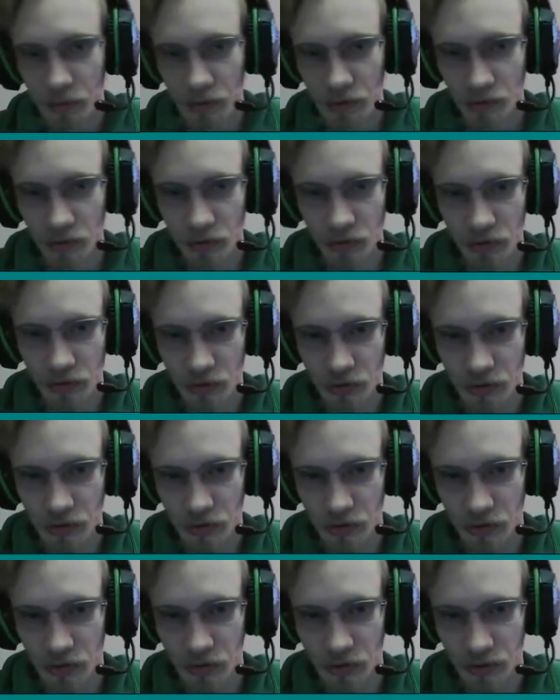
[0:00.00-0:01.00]
But she's
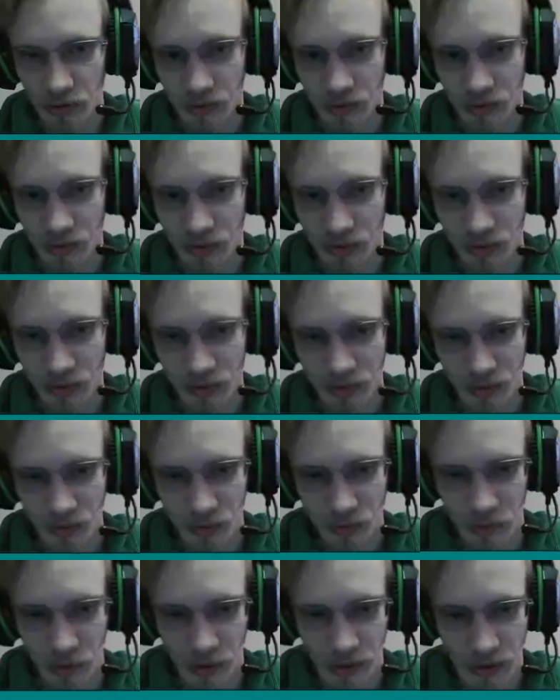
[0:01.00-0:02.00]
just
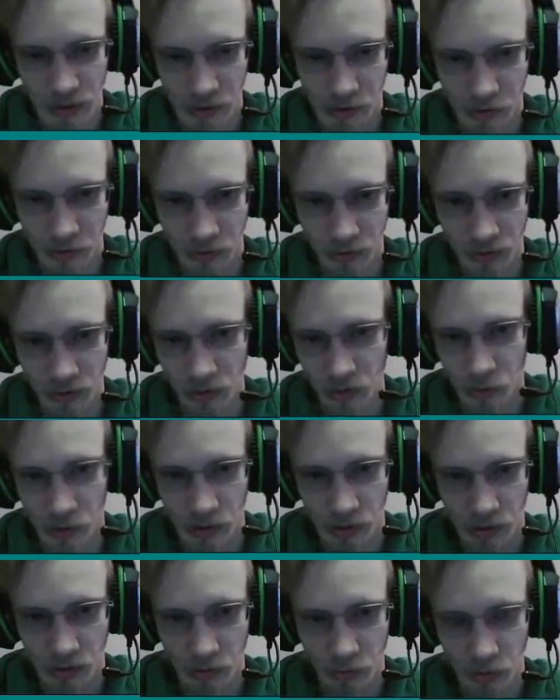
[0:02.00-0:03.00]
right now just a
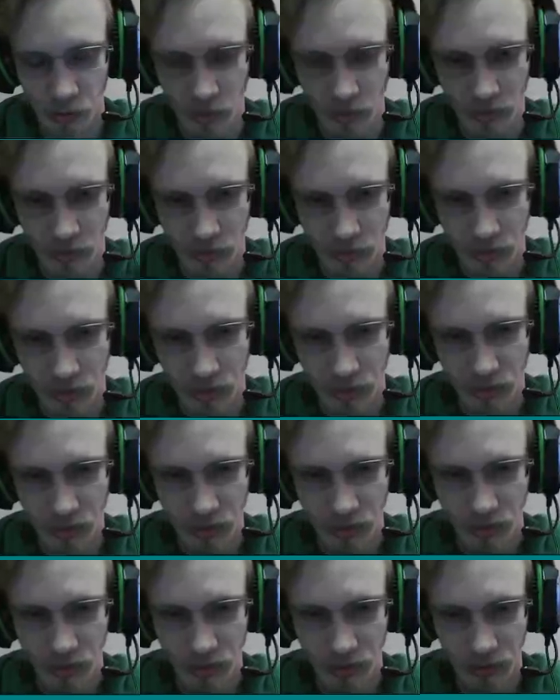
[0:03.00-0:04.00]
Twilight with
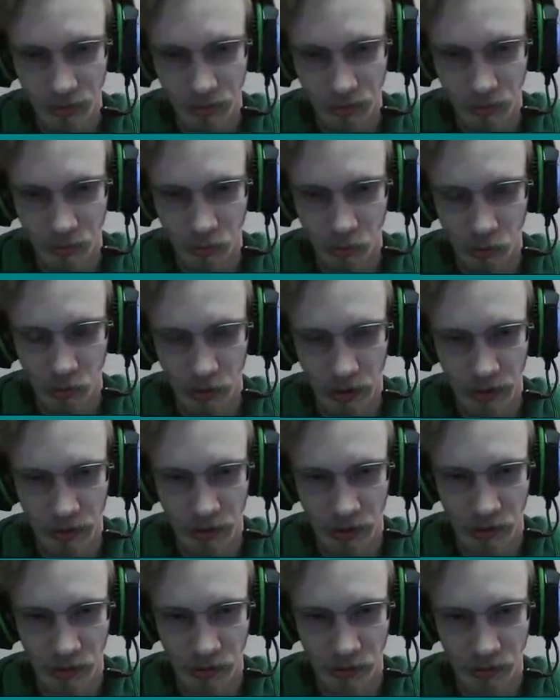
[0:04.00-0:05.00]
grayed
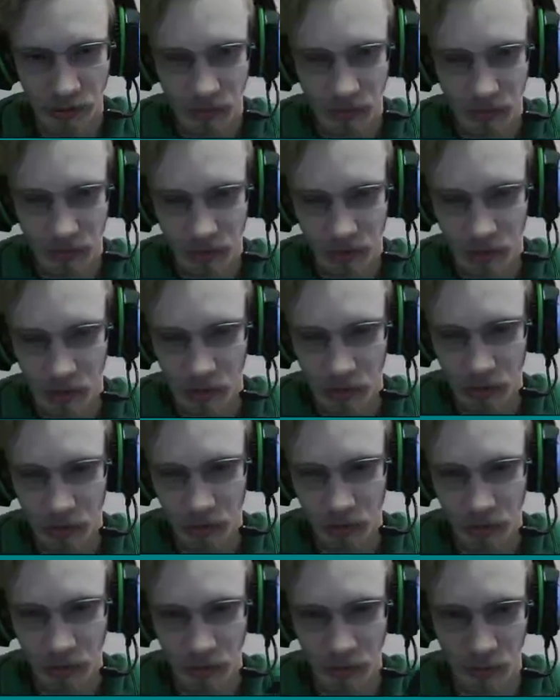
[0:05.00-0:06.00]
out
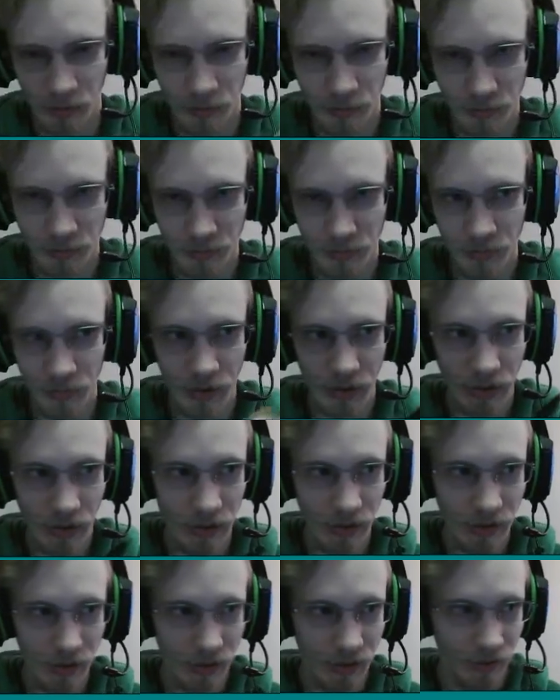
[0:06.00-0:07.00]
colors, so
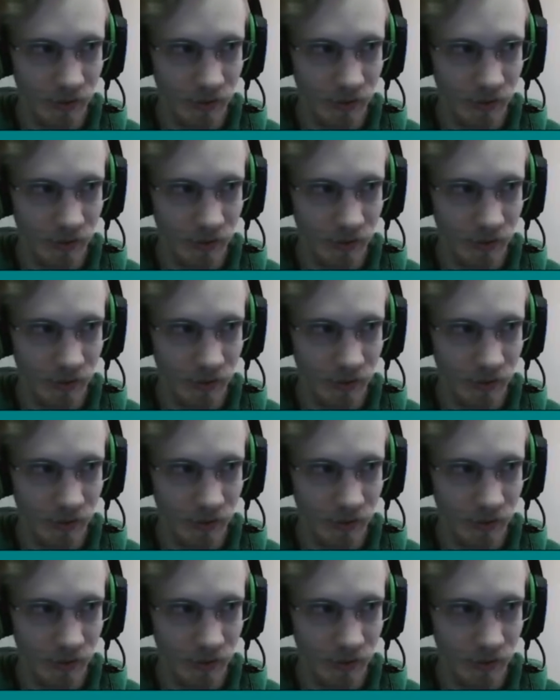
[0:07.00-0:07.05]
that